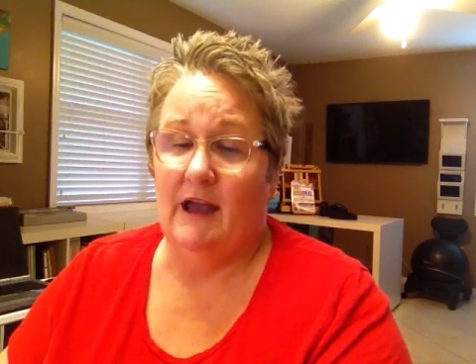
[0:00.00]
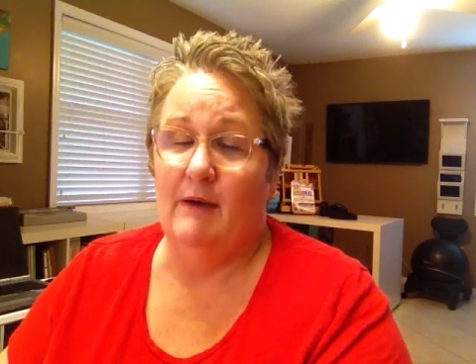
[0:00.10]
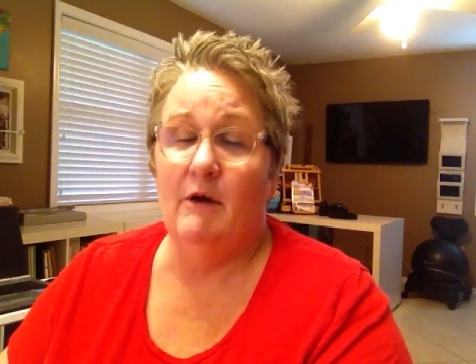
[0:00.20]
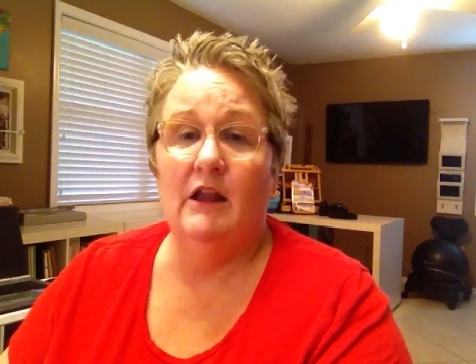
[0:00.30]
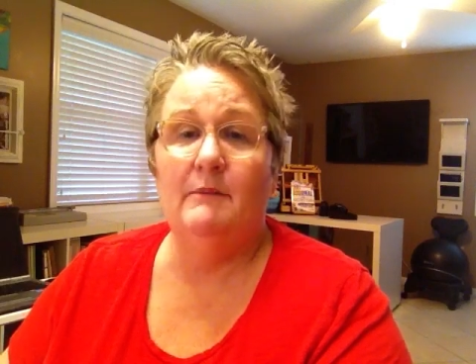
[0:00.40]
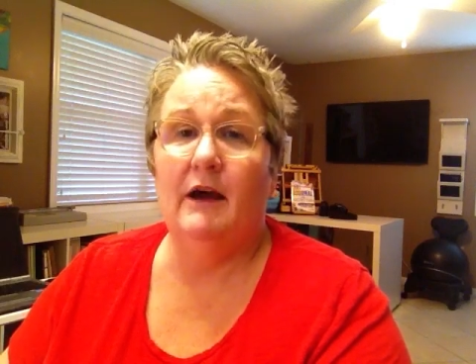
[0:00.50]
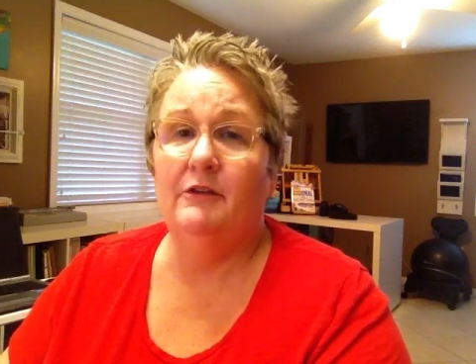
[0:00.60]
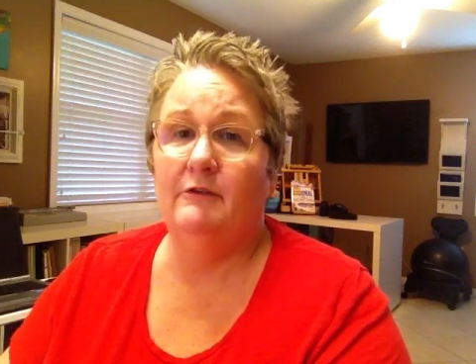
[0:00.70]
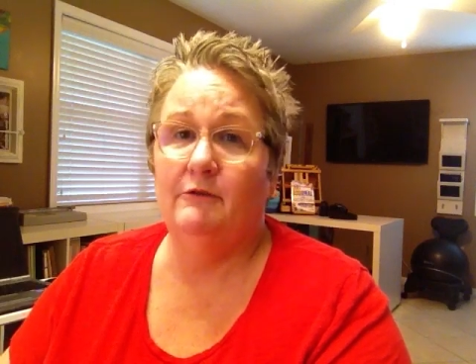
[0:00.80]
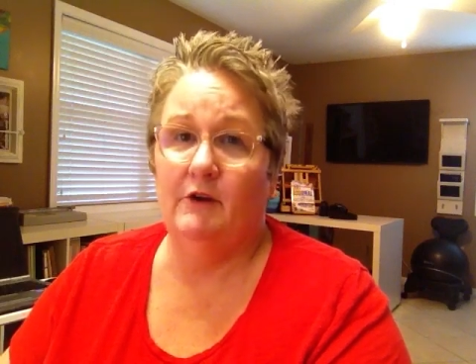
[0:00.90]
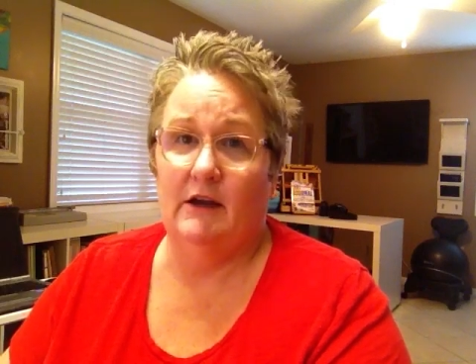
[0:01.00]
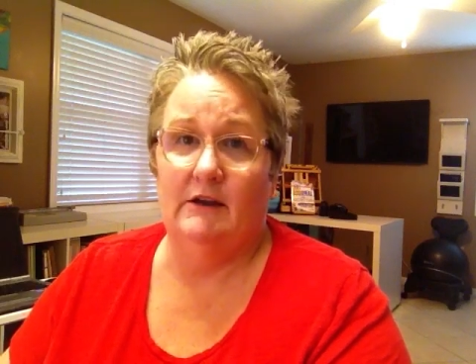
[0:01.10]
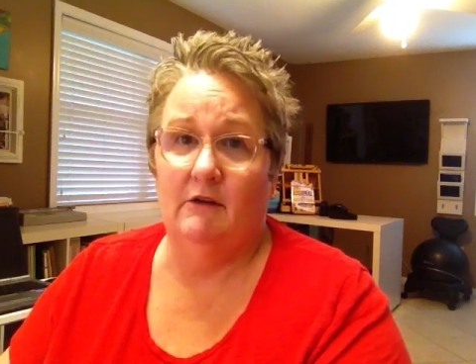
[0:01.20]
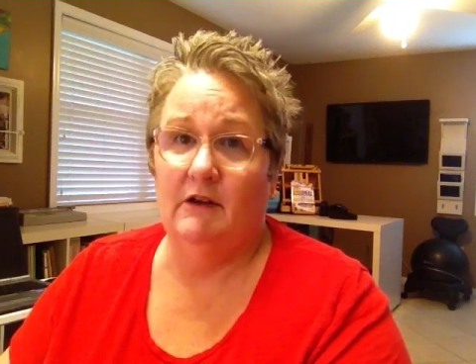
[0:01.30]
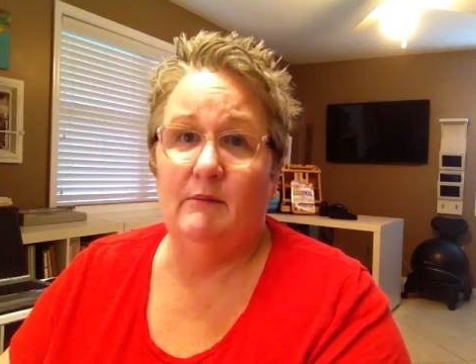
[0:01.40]
I'm all about the free,
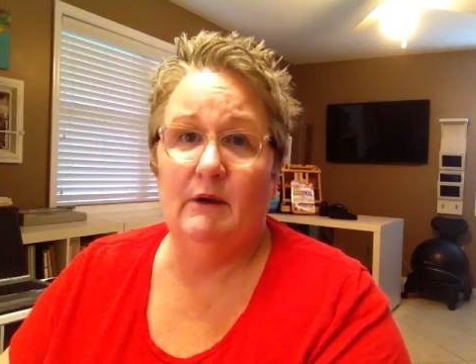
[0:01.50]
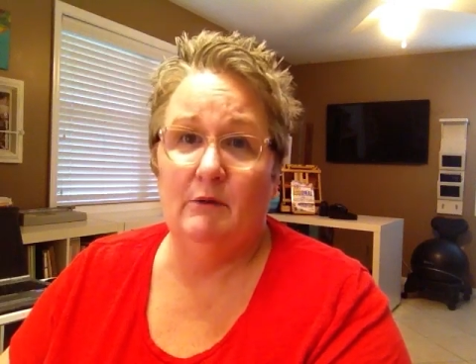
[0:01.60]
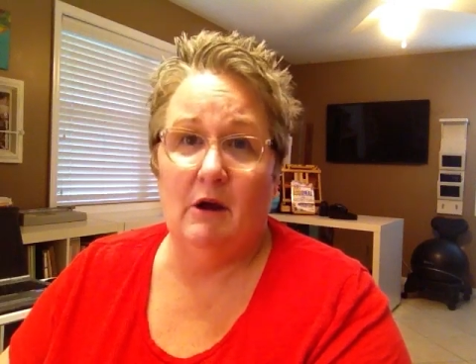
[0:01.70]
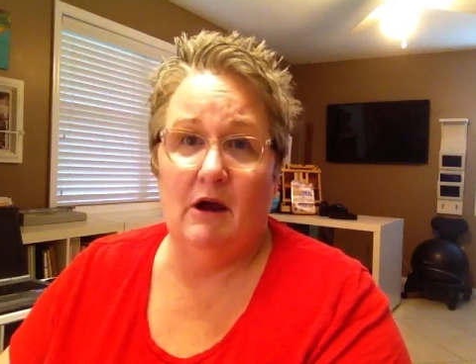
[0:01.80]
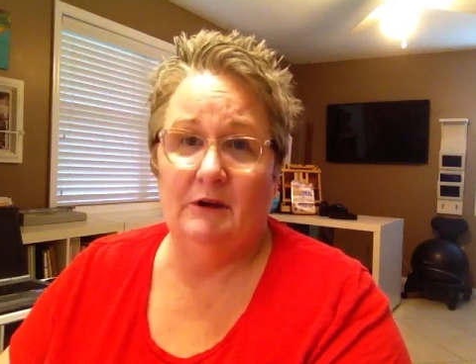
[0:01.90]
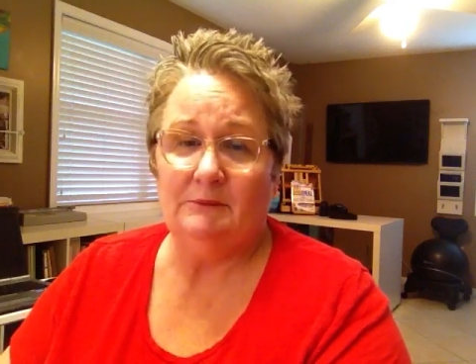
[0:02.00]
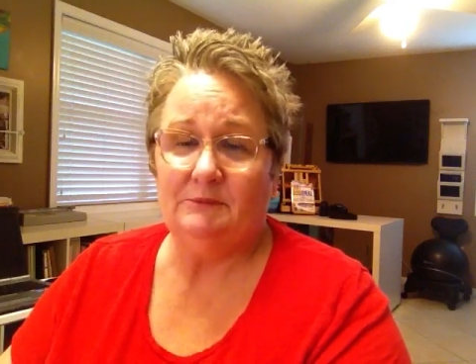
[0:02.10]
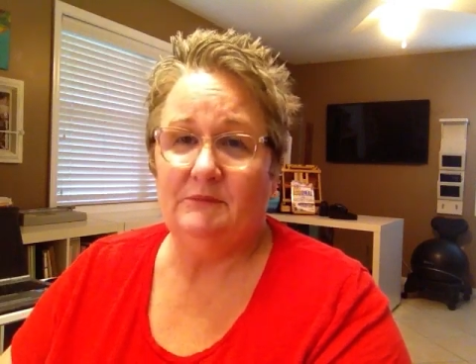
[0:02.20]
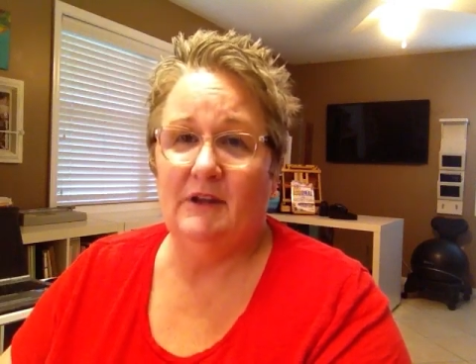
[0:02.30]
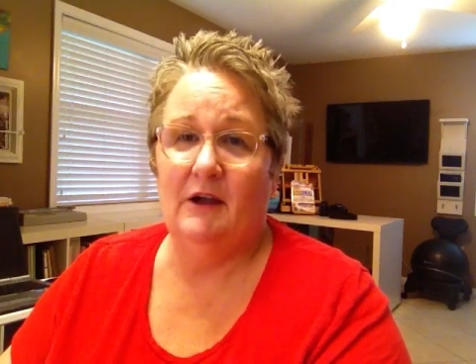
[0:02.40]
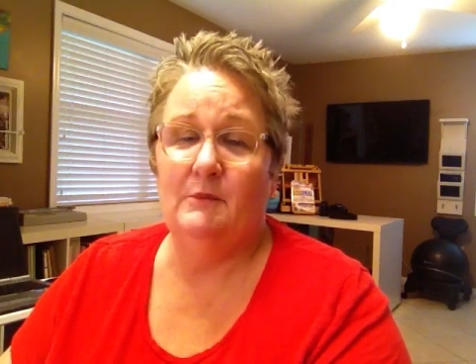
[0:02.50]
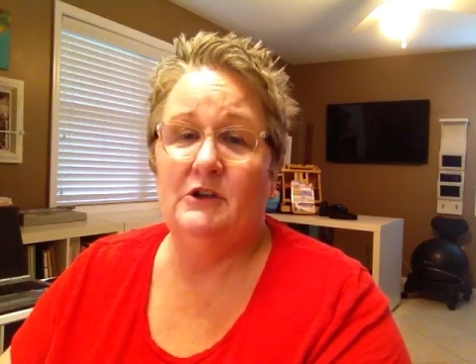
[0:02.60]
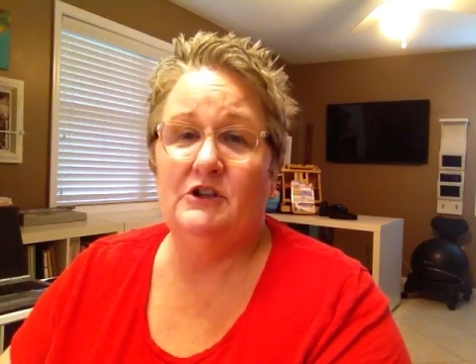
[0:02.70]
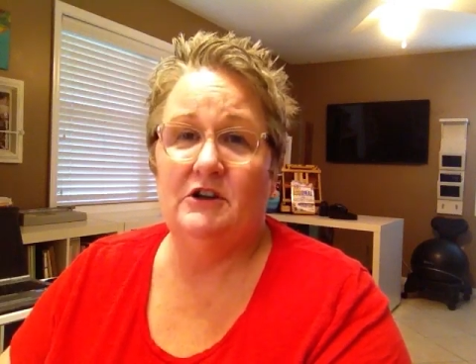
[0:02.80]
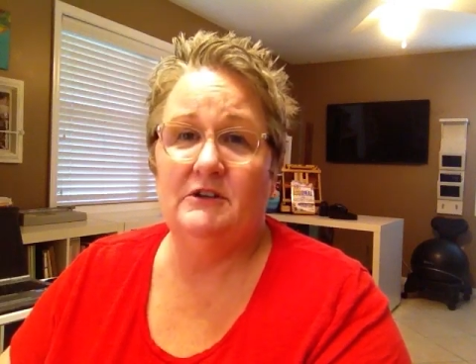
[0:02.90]
don't get me wrong. I'm going
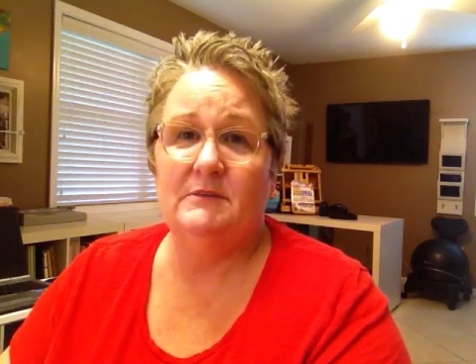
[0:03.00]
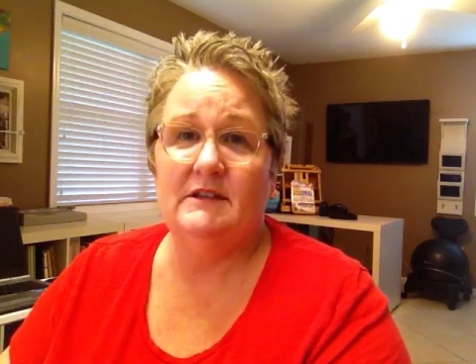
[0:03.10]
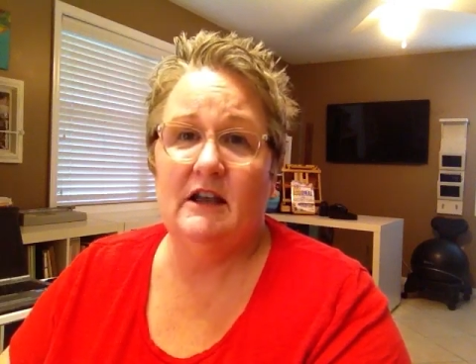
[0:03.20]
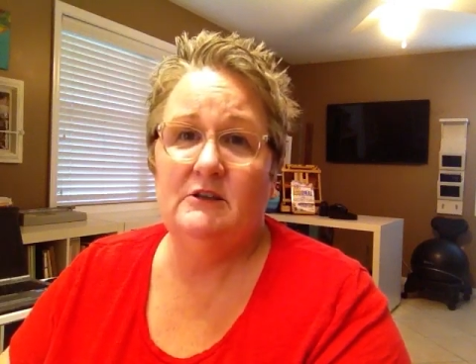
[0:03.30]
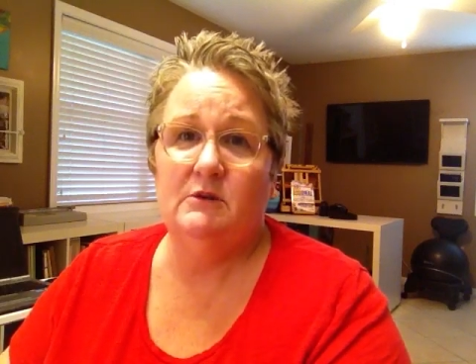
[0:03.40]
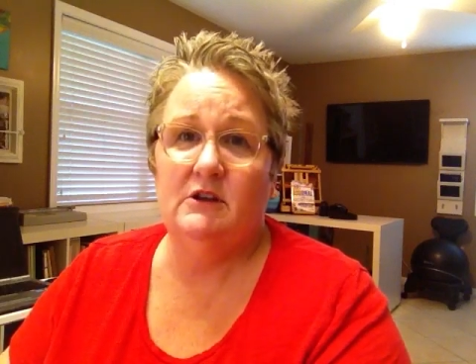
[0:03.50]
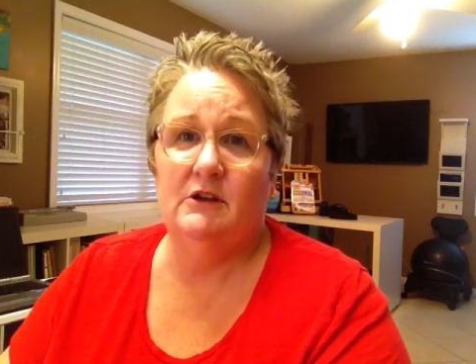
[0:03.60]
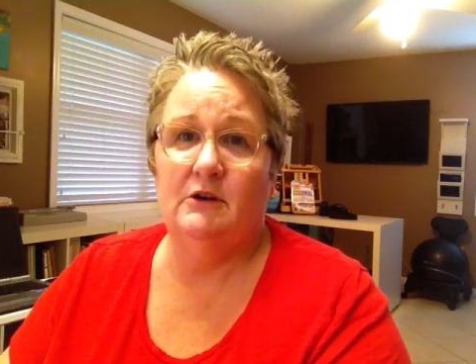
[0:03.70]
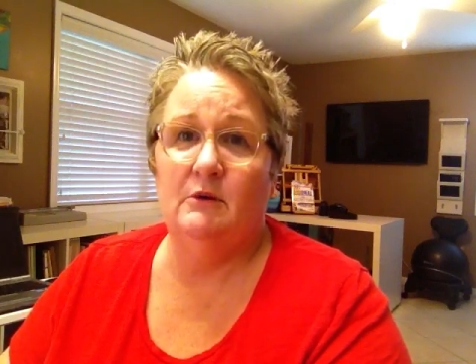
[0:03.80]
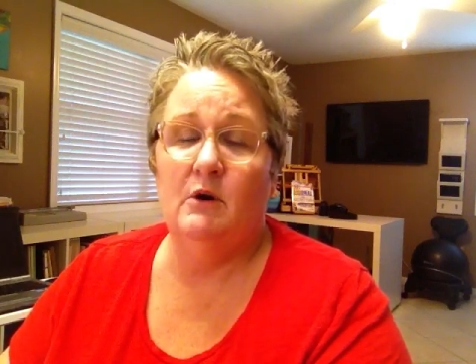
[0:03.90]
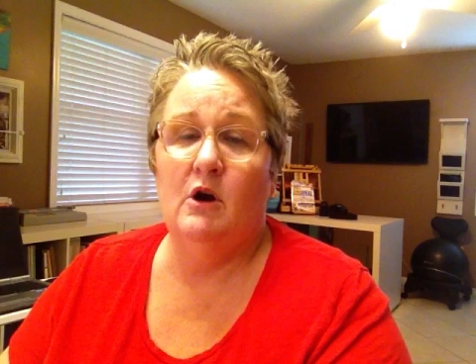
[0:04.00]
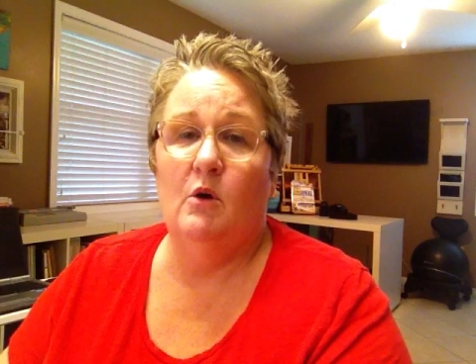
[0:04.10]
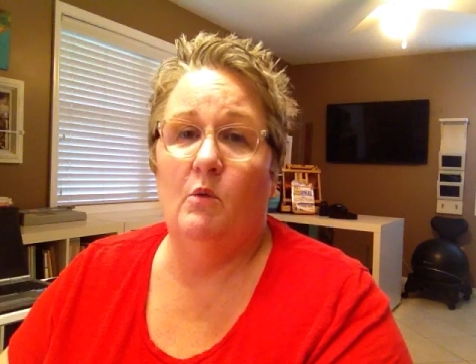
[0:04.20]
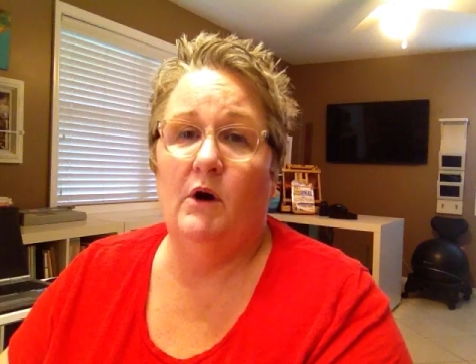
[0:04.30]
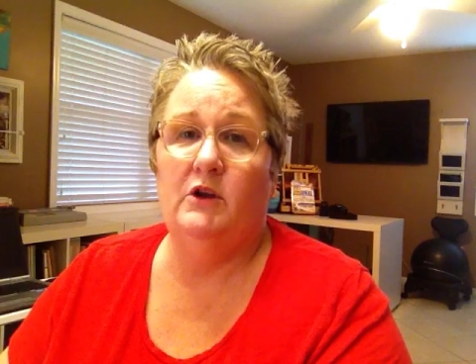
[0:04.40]
to share some sites with you
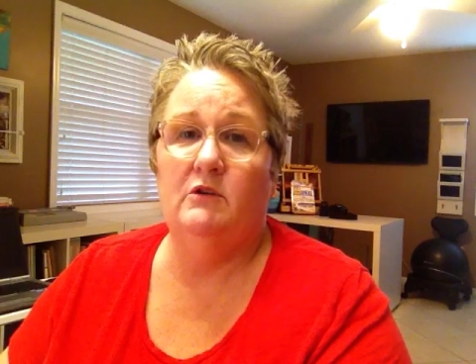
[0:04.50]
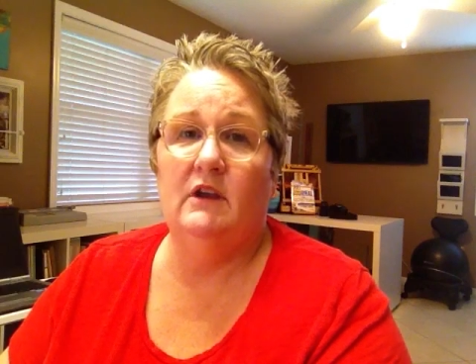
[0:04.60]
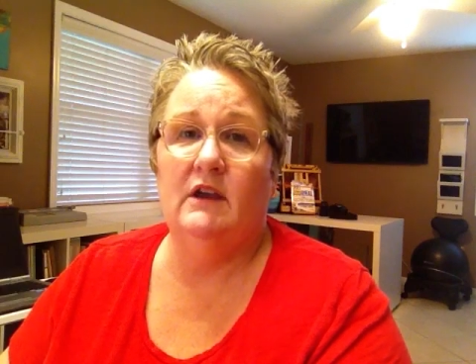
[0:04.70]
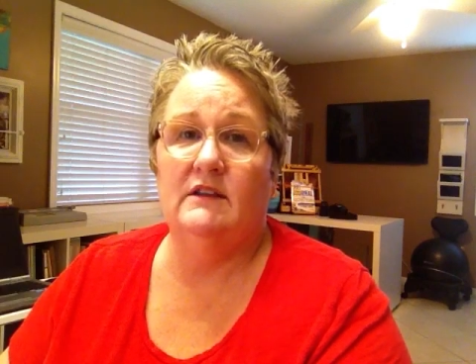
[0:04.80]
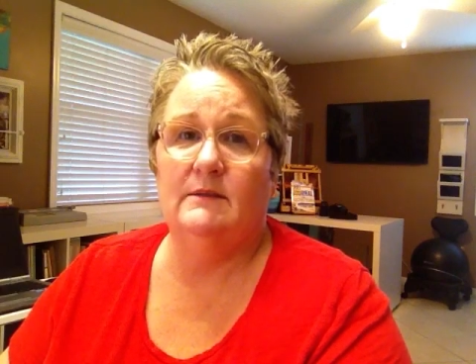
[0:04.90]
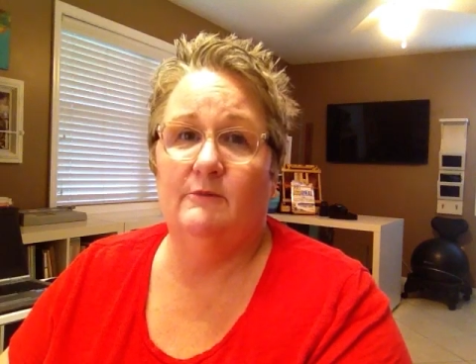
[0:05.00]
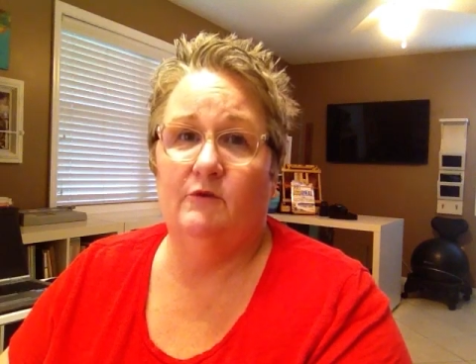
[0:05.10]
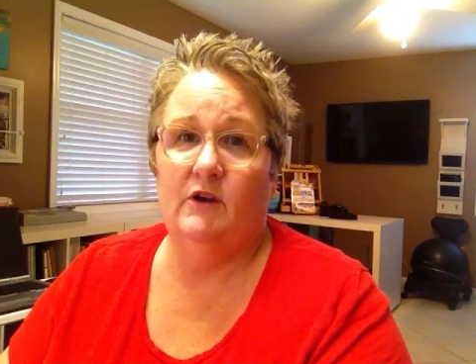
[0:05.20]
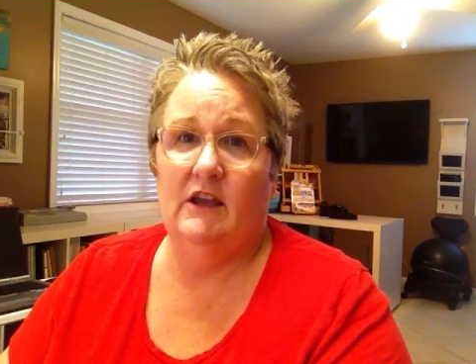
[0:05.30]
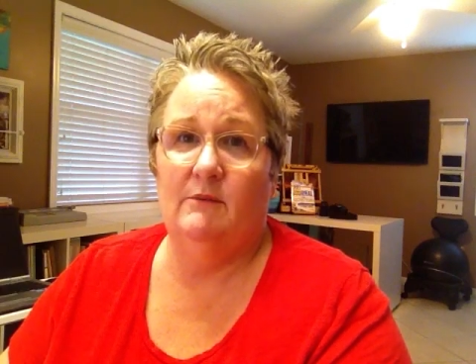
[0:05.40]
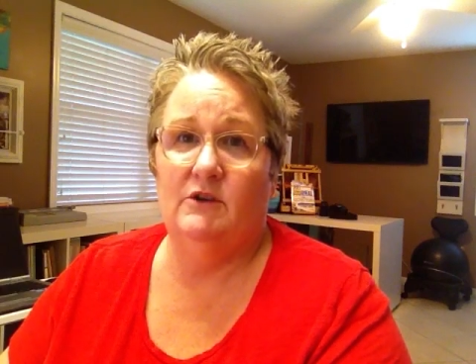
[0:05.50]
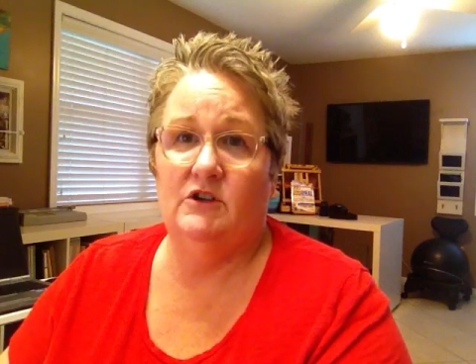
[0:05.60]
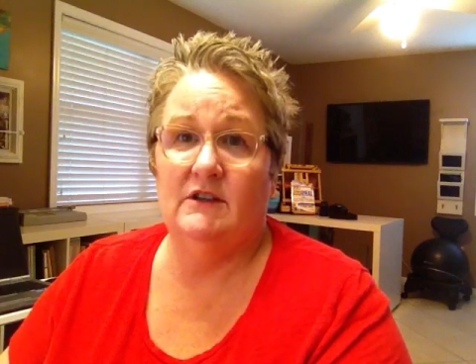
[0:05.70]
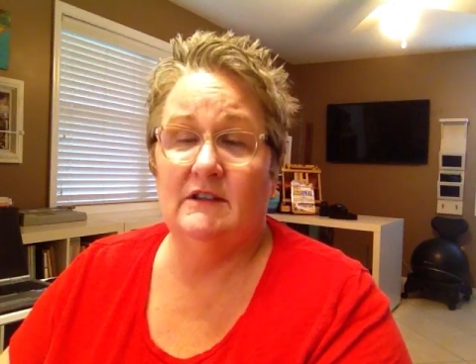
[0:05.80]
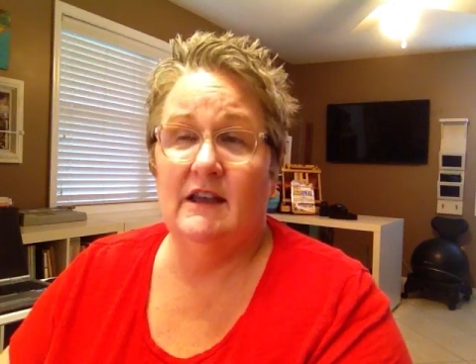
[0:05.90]
where you can get some free
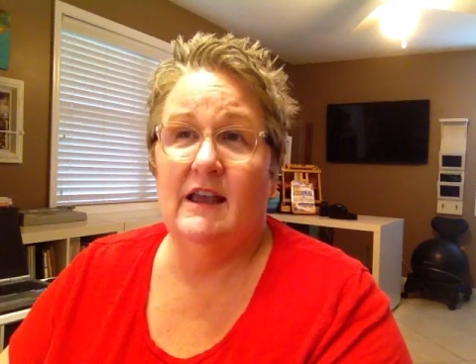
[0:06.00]
images,